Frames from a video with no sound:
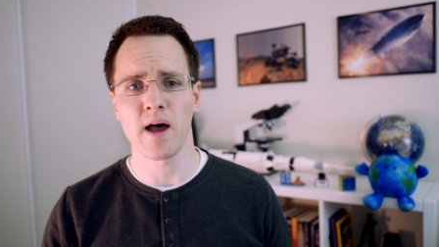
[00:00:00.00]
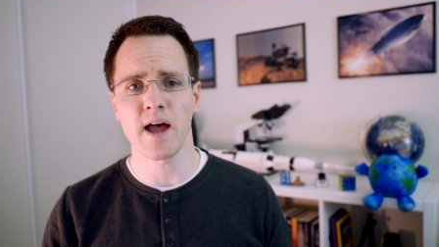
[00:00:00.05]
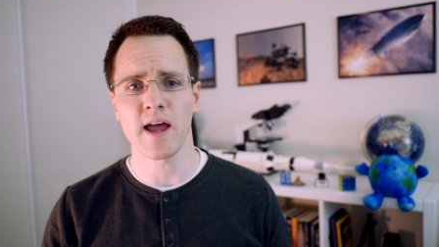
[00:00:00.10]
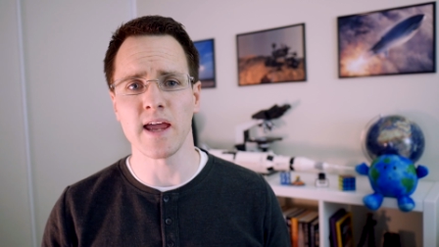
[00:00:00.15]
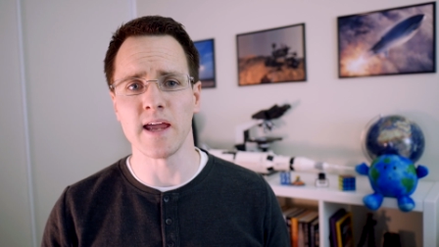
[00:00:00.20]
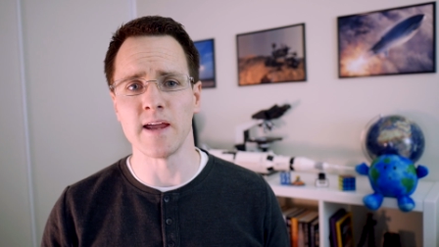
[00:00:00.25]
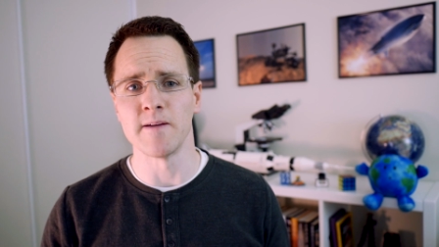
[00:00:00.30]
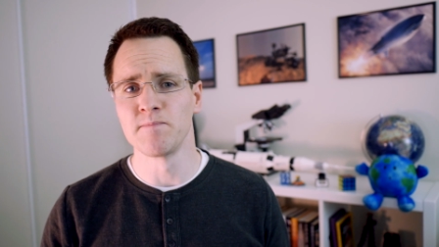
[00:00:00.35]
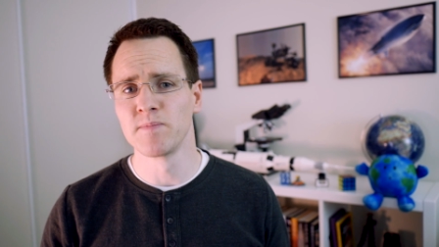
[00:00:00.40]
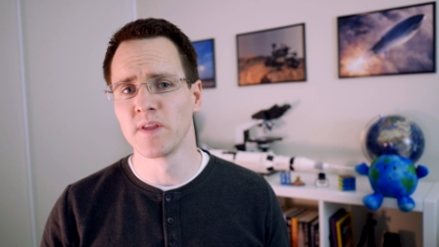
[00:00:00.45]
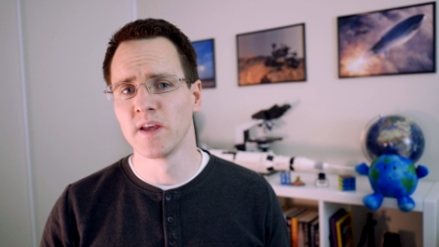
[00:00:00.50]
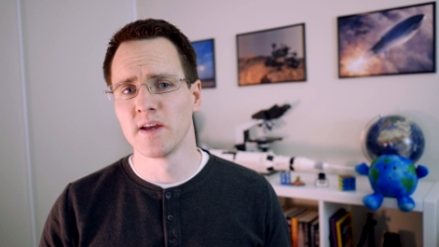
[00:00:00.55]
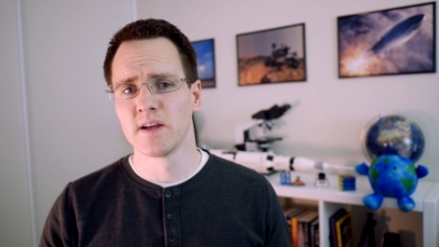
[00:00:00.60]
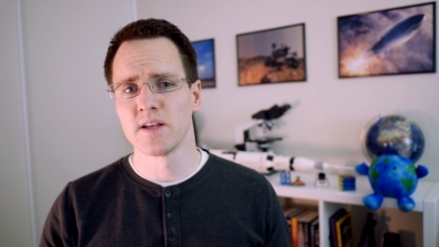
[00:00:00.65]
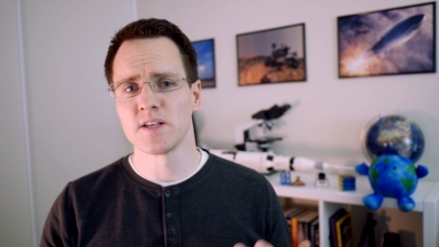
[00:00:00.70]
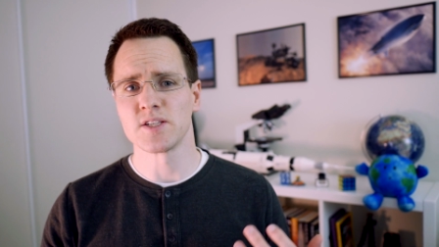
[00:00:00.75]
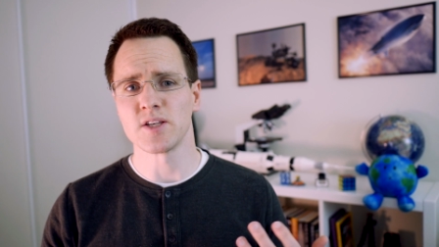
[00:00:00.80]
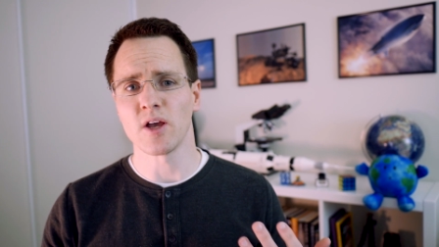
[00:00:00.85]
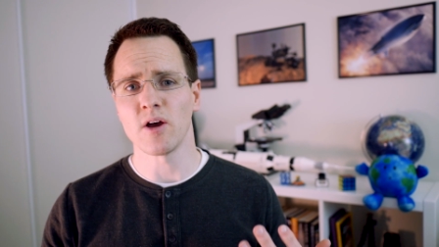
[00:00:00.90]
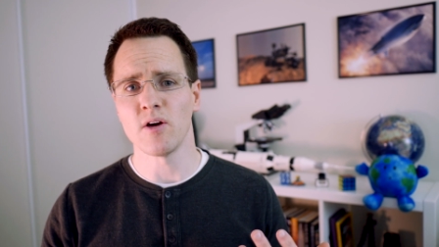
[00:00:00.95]
bay.
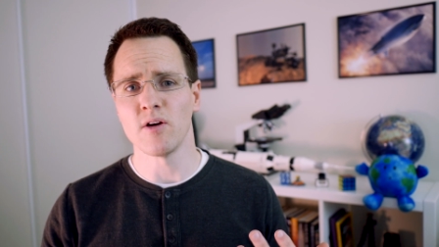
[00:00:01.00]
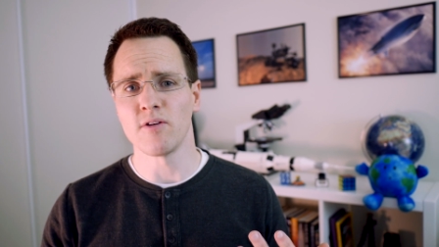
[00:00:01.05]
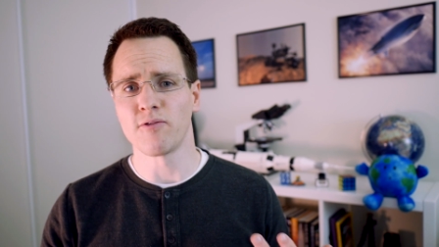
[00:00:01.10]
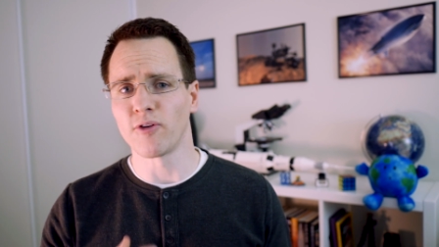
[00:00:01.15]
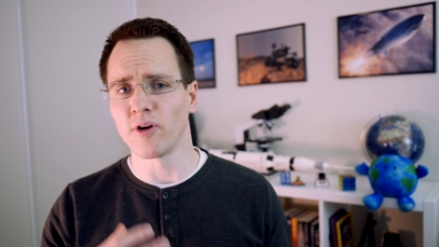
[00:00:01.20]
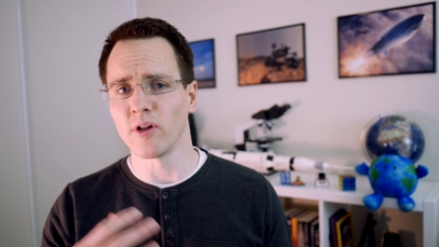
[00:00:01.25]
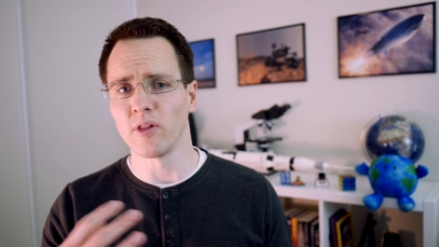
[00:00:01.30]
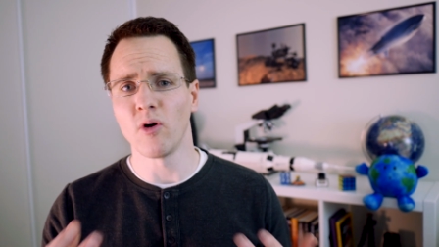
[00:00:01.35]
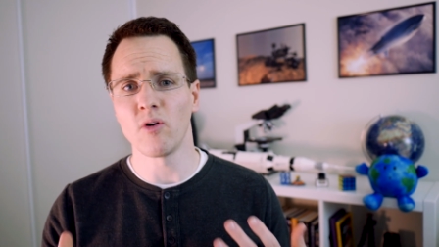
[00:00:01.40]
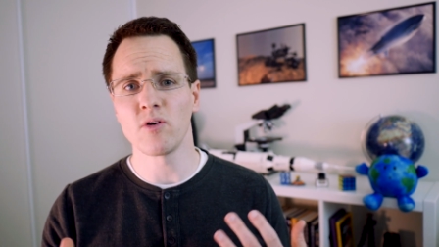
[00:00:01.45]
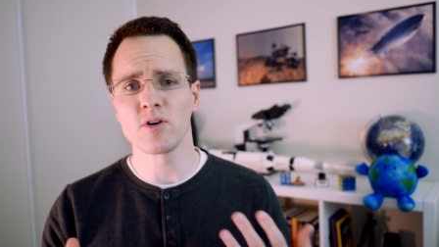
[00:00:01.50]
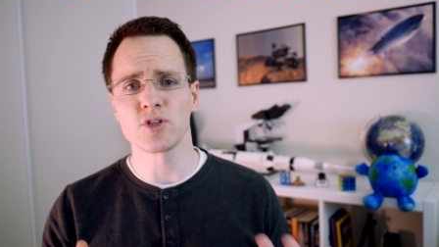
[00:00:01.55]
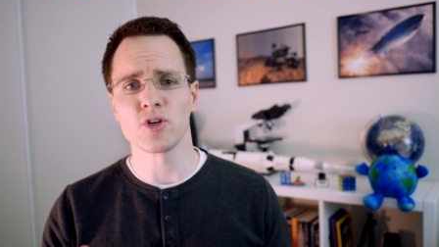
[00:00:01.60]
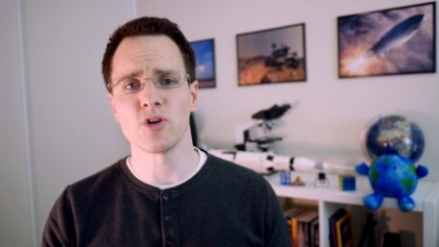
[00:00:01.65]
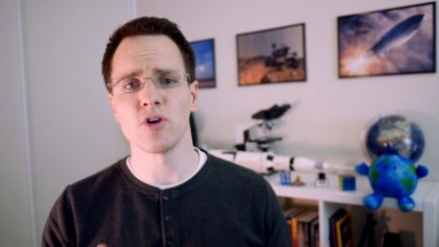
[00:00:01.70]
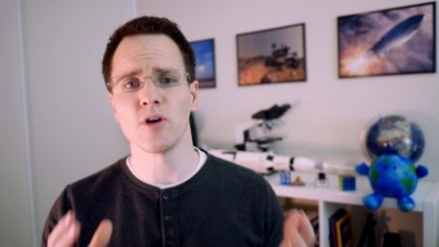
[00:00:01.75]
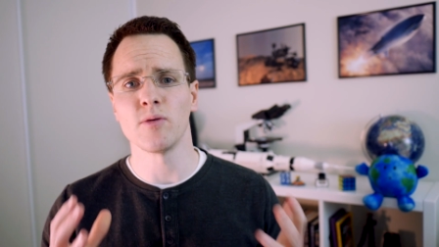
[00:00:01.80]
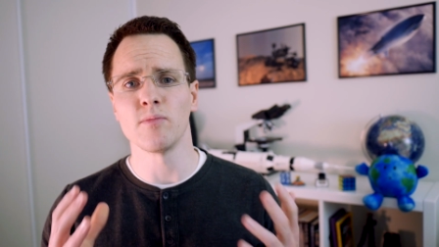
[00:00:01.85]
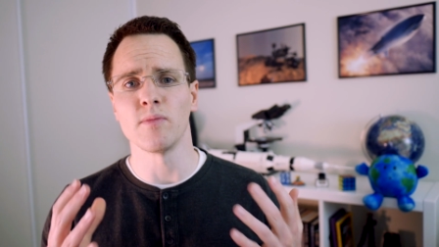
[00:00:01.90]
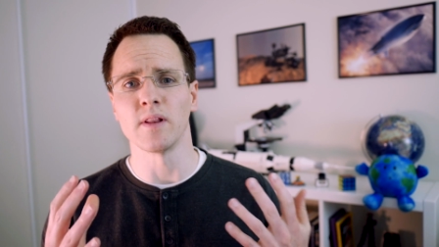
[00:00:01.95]
So, for a long
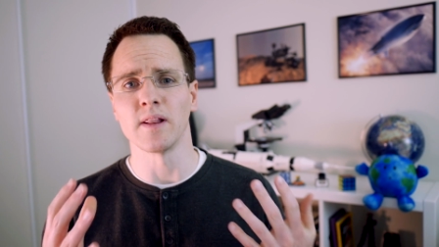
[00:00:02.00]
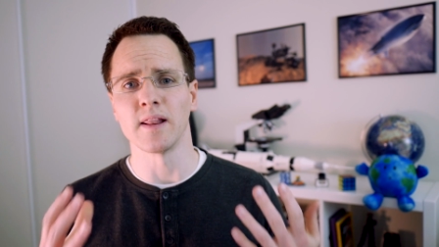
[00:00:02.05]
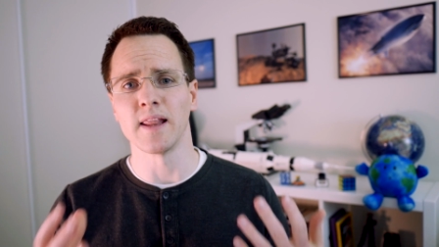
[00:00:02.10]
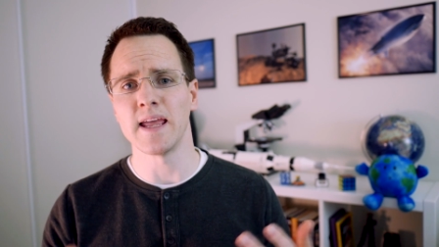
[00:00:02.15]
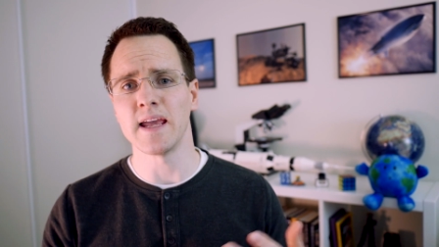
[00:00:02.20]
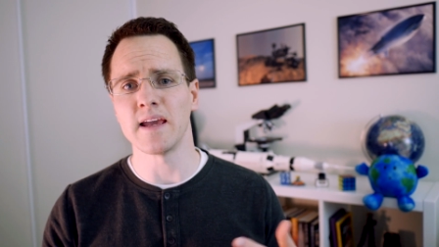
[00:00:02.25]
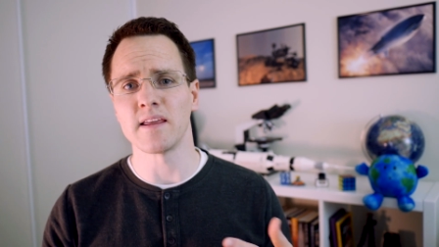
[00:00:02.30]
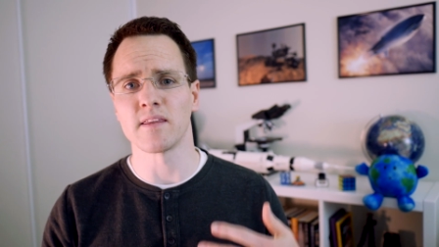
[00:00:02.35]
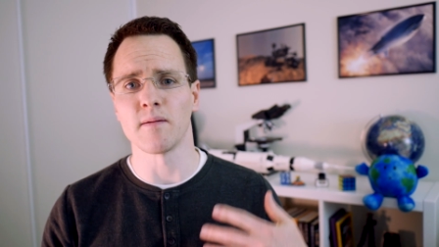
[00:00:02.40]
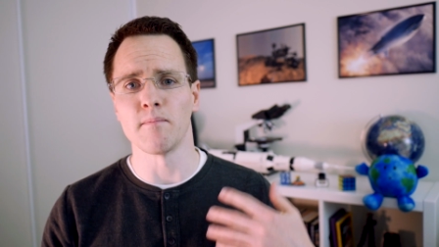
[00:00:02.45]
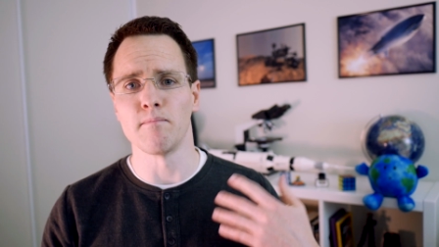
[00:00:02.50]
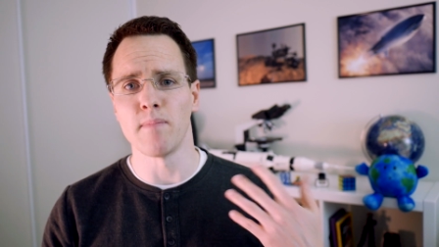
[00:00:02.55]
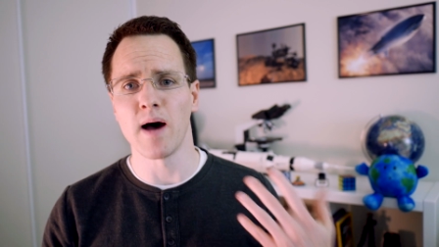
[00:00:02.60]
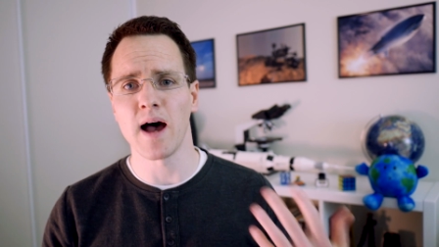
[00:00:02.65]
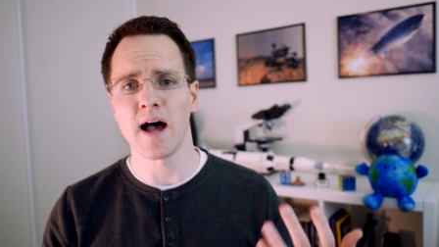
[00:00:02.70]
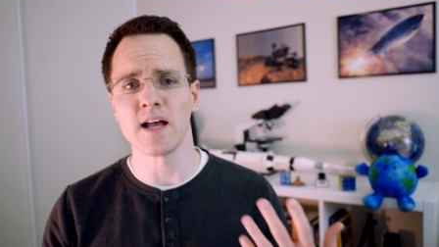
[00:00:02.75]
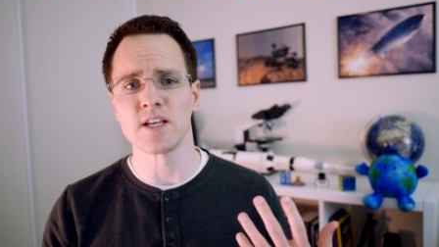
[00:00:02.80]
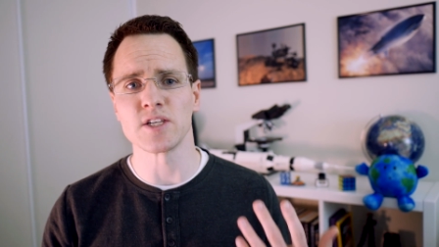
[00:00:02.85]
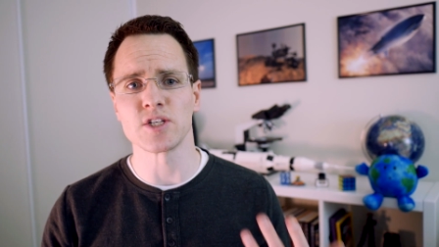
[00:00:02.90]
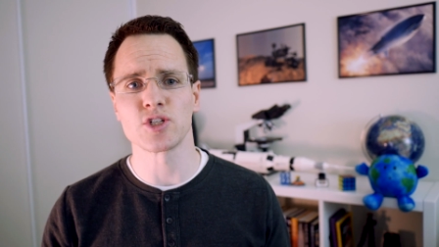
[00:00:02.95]
term length
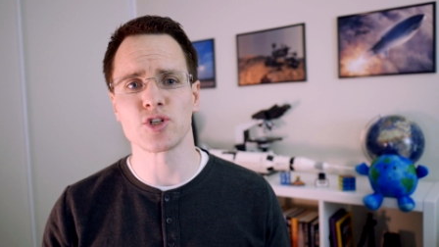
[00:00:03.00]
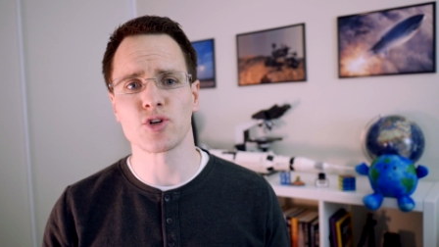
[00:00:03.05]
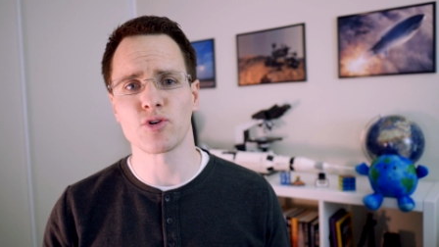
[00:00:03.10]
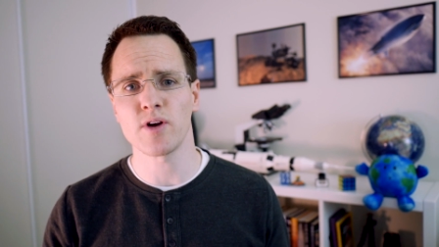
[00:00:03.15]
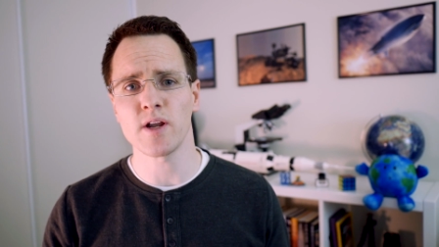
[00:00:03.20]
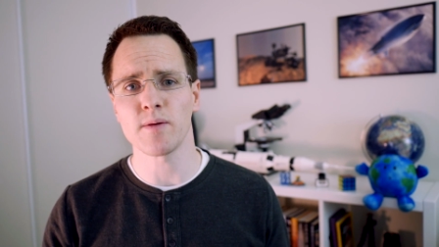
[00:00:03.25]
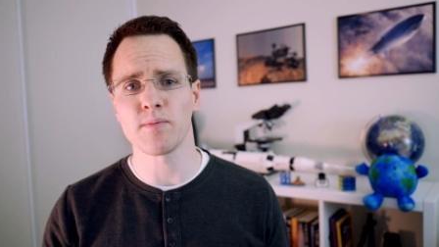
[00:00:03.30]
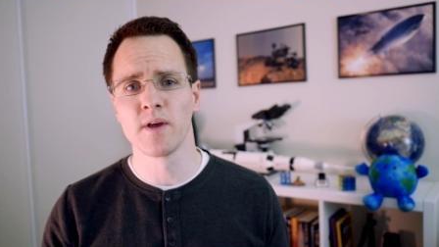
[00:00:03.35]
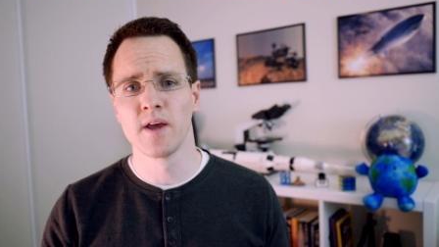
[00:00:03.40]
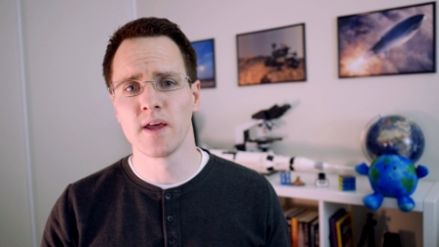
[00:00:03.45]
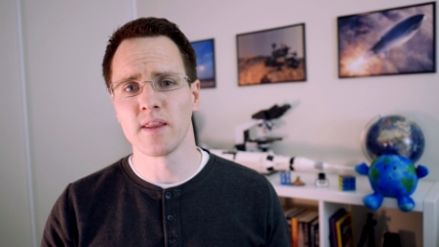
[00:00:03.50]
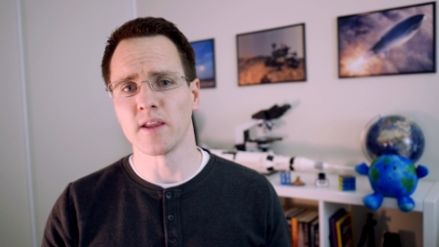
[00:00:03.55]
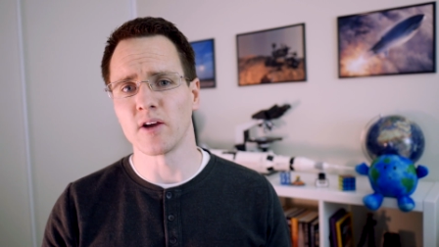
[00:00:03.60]
Mars trip,